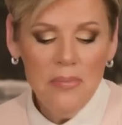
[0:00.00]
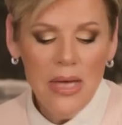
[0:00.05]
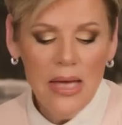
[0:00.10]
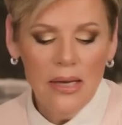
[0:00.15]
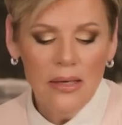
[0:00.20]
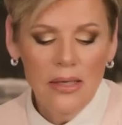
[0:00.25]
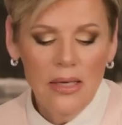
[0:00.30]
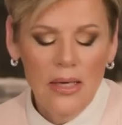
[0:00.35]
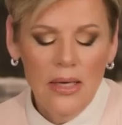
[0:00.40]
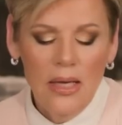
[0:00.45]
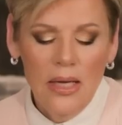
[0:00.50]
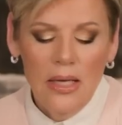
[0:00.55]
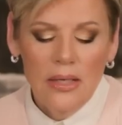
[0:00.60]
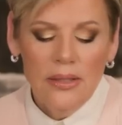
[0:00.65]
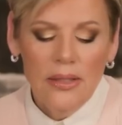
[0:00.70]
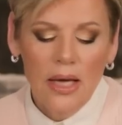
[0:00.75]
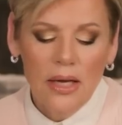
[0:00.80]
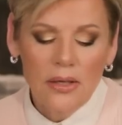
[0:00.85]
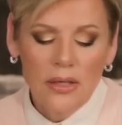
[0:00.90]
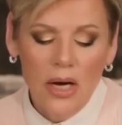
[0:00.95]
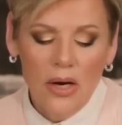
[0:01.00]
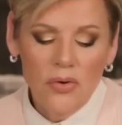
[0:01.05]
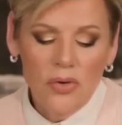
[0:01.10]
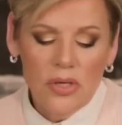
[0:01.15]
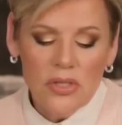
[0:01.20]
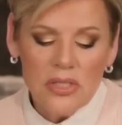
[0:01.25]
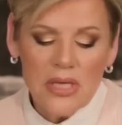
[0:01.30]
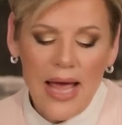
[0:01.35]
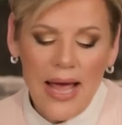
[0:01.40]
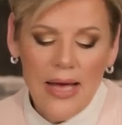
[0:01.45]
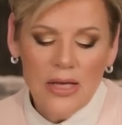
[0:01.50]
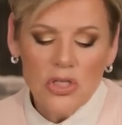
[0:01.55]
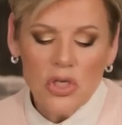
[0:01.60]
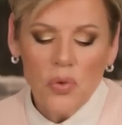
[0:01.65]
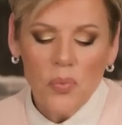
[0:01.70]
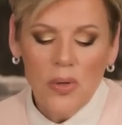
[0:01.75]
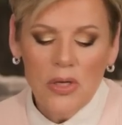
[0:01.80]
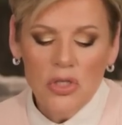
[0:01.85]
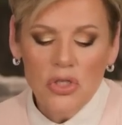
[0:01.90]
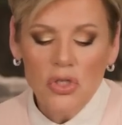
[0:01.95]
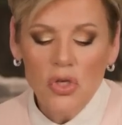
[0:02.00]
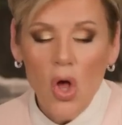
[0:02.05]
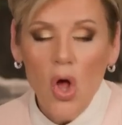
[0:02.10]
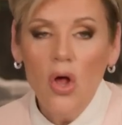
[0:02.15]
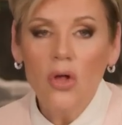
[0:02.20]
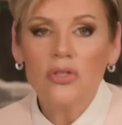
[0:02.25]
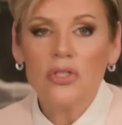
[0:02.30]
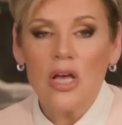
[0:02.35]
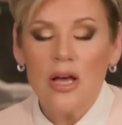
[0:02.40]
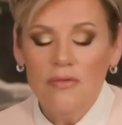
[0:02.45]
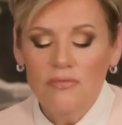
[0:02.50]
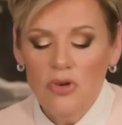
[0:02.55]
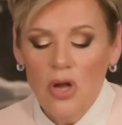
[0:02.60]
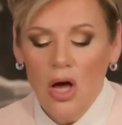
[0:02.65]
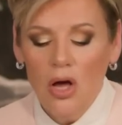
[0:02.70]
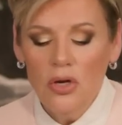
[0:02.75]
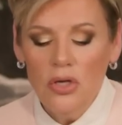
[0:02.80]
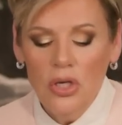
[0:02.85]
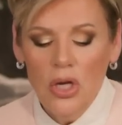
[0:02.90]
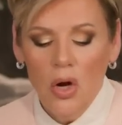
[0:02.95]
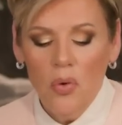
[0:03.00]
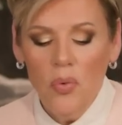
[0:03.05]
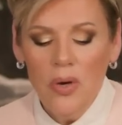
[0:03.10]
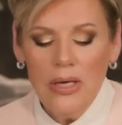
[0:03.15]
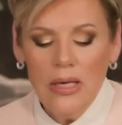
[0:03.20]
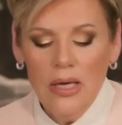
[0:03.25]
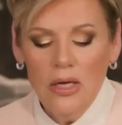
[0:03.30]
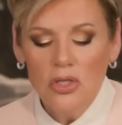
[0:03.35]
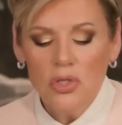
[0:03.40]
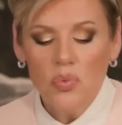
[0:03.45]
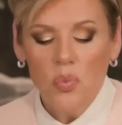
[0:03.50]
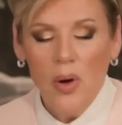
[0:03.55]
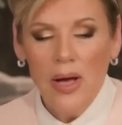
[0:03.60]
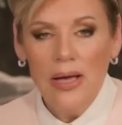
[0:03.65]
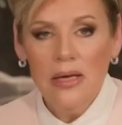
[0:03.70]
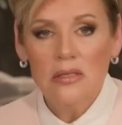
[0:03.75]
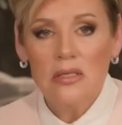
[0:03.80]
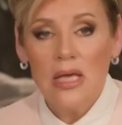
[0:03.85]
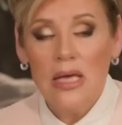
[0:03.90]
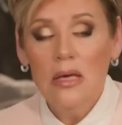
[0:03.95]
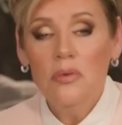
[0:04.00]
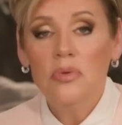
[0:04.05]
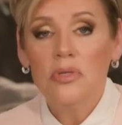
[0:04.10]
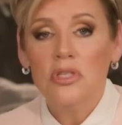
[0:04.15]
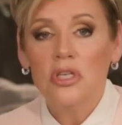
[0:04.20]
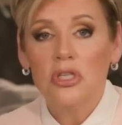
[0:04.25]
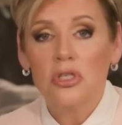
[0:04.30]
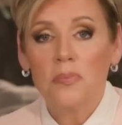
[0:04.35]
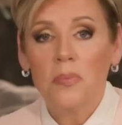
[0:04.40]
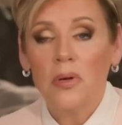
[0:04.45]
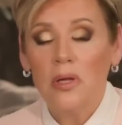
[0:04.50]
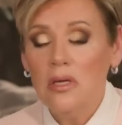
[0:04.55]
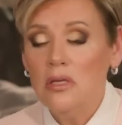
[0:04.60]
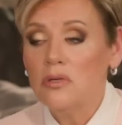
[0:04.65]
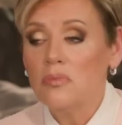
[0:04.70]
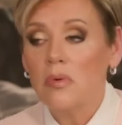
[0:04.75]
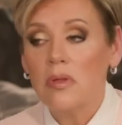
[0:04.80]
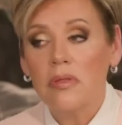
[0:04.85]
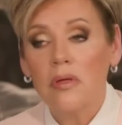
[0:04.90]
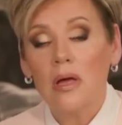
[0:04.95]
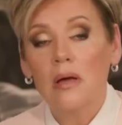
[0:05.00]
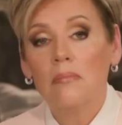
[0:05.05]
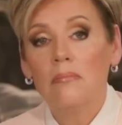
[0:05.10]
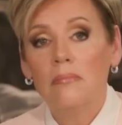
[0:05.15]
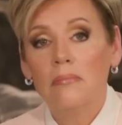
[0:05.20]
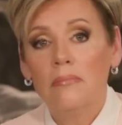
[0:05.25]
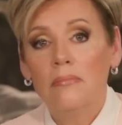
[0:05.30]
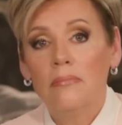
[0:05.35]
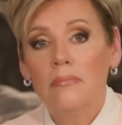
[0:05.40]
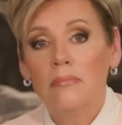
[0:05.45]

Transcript: Amen. Now notice, as a result of not knowing his ways, he was displeased with them.